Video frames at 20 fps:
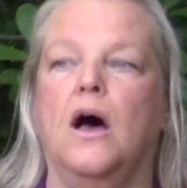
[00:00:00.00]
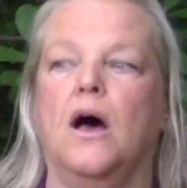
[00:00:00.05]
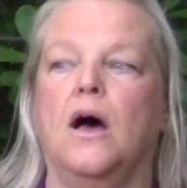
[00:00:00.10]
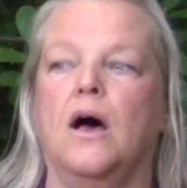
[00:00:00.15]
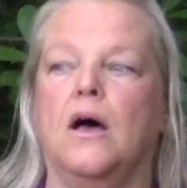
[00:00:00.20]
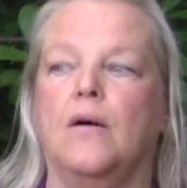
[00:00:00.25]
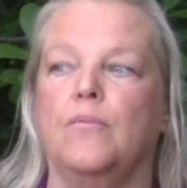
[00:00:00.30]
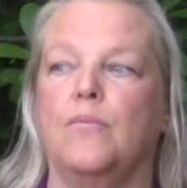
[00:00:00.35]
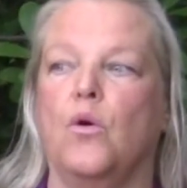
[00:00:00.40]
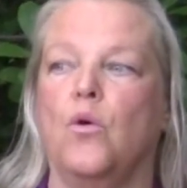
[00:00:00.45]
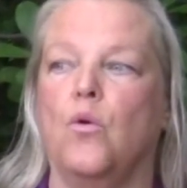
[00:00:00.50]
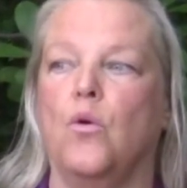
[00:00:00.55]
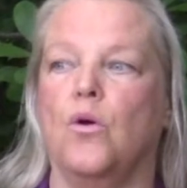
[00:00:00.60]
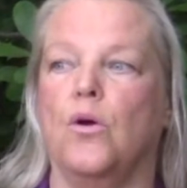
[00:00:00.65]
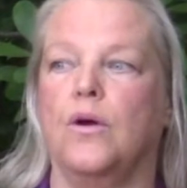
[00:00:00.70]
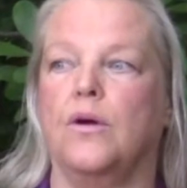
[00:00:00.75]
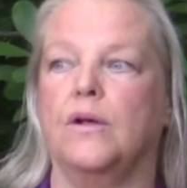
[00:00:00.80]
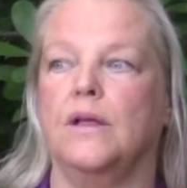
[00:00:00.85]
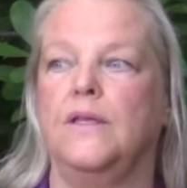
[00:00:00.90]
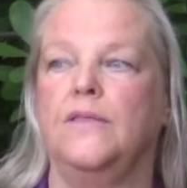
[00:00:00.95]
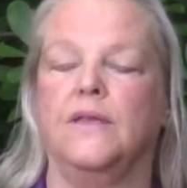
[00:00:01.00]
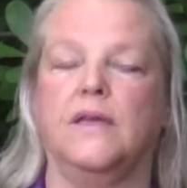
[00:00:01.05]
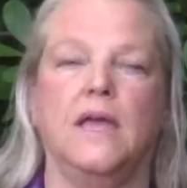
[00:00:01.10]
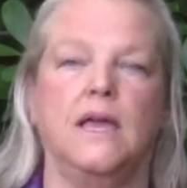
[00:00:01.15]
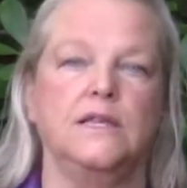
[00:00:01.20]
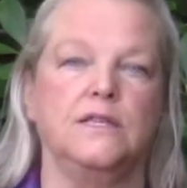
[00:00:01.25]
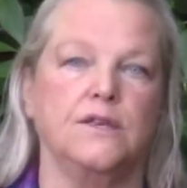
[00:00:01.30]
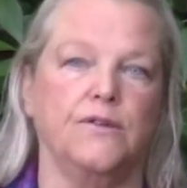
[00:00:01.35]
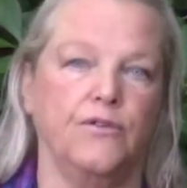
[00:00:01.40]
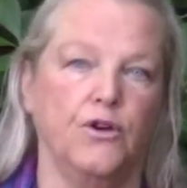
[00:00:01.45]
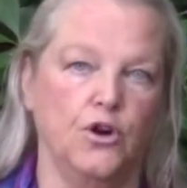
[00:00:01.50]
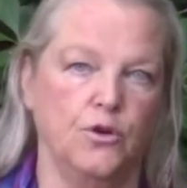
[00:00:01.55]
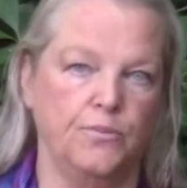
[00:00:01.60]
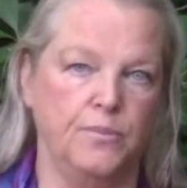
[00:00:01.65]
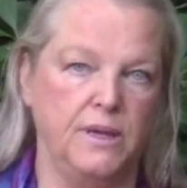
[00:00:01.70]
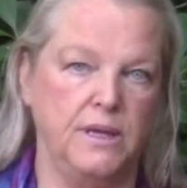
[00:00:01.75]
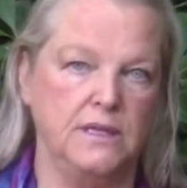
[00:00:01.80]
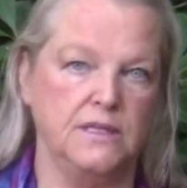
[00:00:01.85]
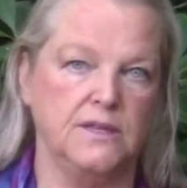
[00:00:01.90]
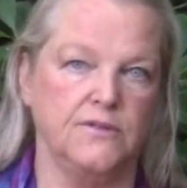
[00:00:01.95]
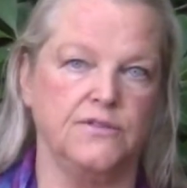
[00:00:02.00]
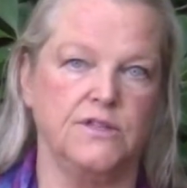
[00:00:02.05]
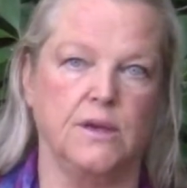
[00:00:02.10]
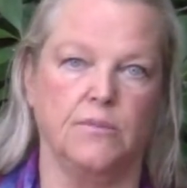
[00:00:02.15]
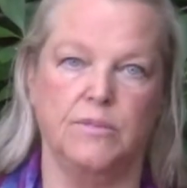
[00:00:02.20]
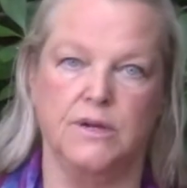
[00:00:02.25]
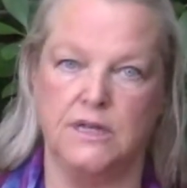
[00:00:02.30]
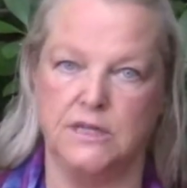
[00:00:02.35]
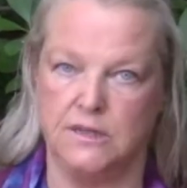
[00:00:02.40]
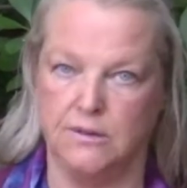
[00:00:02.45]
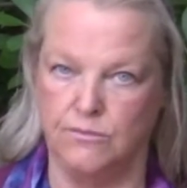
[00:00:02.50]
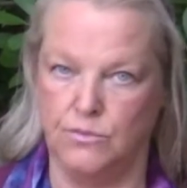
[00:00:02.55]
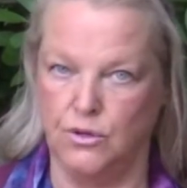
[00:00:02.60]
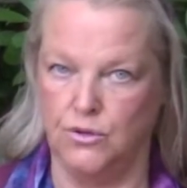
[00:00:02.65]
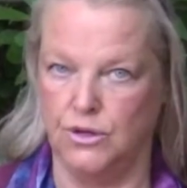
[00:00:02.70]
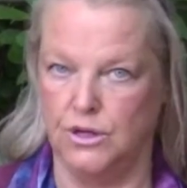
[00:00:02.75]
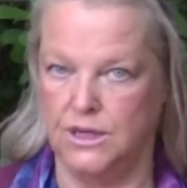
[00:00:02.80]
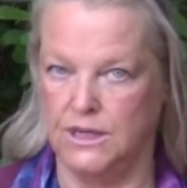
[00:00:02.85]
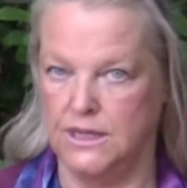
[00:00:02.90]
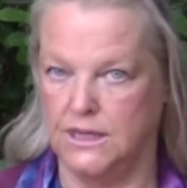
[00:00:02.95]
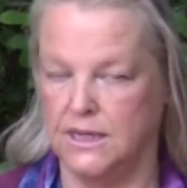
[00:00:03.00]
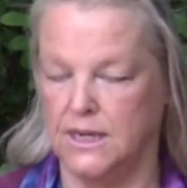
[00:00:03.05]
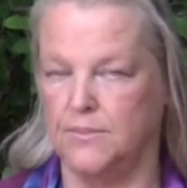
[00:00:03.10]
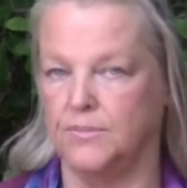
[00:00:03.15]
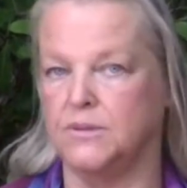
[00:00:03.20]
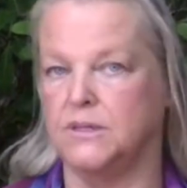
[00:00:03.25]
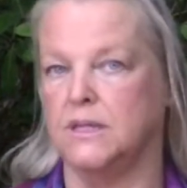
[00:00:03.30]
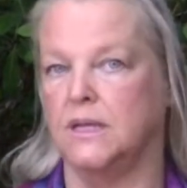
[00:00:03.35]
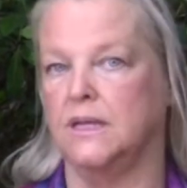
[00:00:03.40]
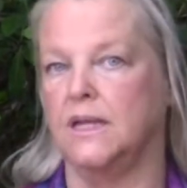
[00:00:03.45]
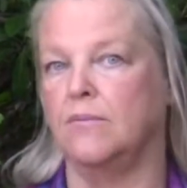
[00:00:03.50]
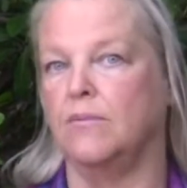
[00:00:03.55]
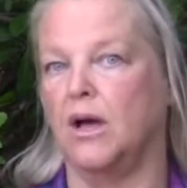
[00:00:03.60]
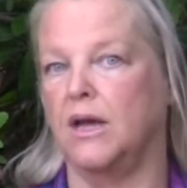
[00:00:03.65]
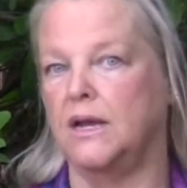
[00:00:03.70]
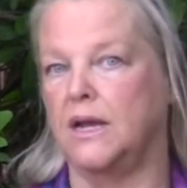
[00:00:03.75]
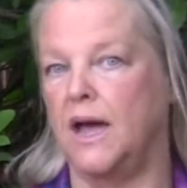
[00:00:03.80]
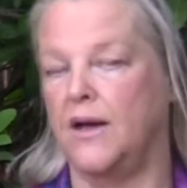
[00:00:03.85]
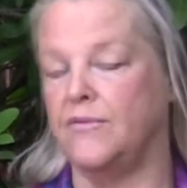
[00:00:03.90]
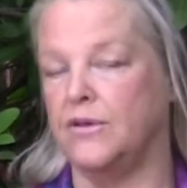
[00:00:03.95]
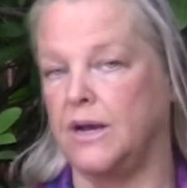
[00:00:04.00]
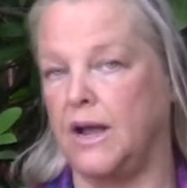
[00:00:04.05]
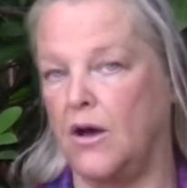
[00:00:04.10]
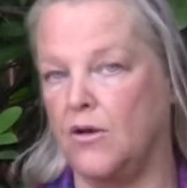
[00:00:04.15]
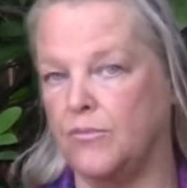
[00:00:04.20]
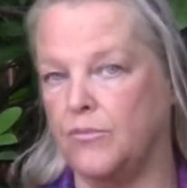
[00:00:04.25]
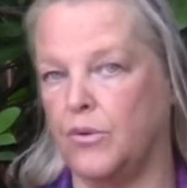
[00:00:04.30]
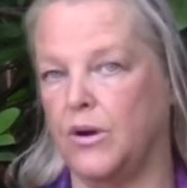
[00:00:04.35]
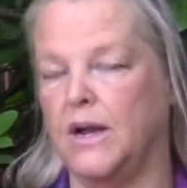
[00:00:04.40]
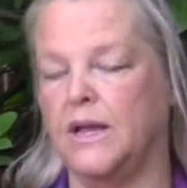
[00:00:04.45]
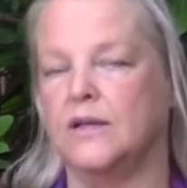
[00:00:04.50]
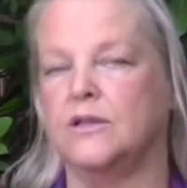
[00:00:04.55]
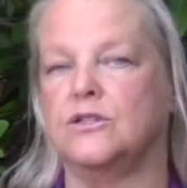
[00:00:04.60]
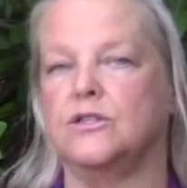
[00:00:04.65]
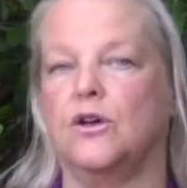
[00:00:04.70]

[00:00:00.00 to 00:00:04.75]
Or in the case of herpes, if somebody's immunity dips, then they might have an outbreak.